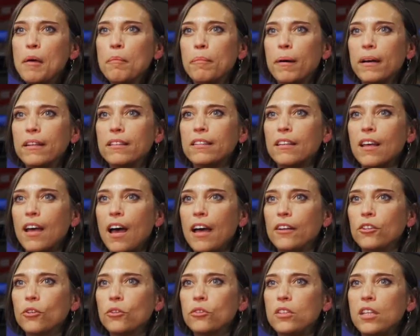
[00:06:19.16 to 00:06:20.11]
but I
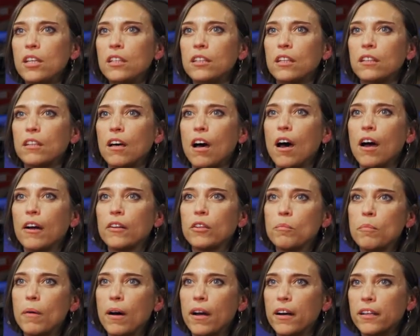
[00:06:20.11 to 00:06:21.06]
don't think that art
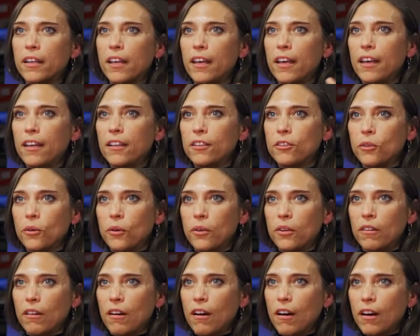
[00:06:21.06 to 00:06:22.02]
market
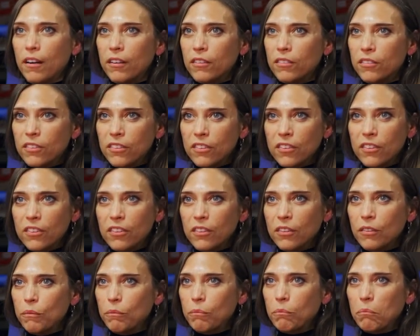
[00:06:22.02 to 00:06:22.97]
or art,
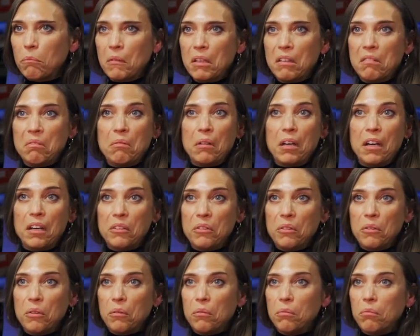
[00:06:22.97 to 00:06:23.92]
I don't
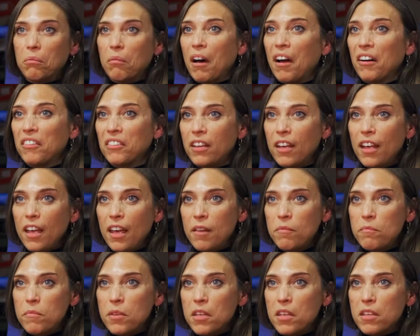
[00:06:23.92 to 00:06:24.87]
know, art
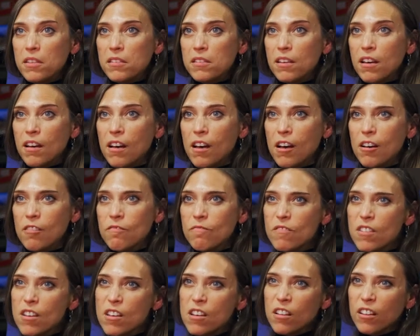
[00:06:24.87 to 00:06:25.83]
game is
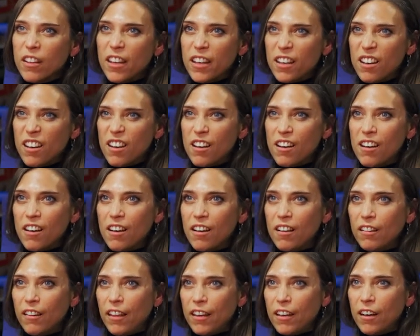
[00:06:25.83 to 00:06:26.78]
like
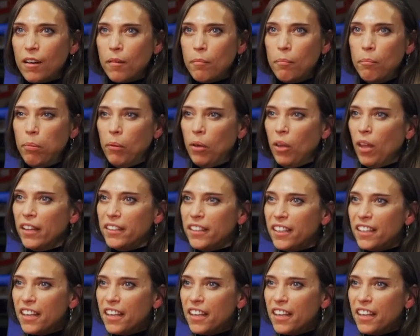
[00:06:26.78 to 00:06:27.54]
a bloody